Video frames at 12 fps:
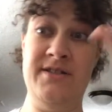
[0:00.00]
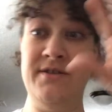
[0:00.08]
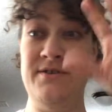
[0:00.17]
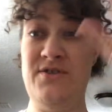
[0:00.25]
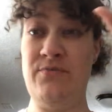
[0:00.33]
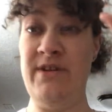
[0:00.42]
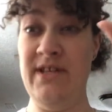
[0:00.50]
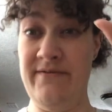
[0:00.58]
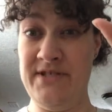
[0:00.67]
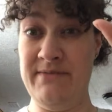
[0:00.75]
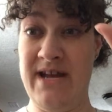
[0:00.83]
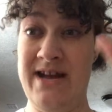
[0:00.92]
So there's 3
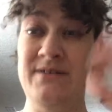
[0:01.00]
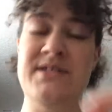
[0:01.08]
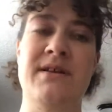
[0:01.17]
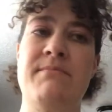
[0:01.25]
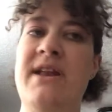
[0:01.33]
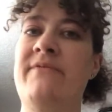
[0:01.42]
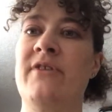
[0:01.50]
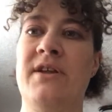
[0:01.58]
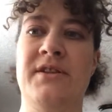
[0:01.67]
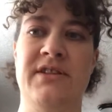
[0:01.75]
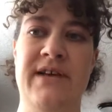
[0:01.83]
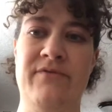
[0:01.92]
levels in my house, and I'm never
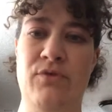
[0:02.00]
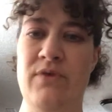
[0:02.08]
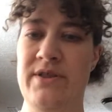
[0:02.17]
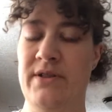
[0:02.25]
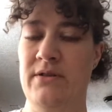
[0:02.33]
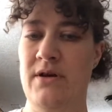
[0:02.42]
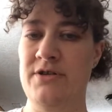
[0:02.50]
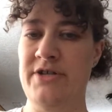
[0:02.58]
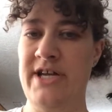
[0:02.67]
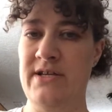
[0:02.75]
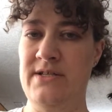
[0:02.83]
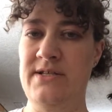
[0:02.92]
on the level where the
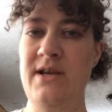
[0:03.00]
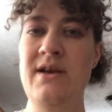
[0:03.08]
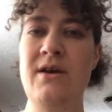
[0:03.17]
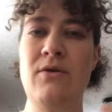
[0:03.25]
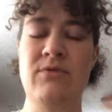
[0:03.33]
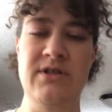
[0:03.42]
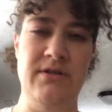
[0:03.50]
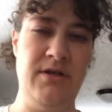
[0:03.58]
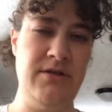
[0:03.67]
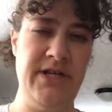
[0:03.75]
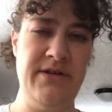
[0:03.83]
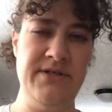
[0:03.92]
laundry is when the
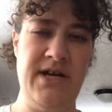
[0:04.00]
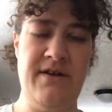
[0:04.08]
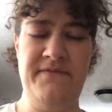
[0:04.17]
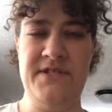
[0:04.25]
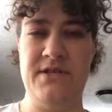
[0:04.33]
laundry goes off.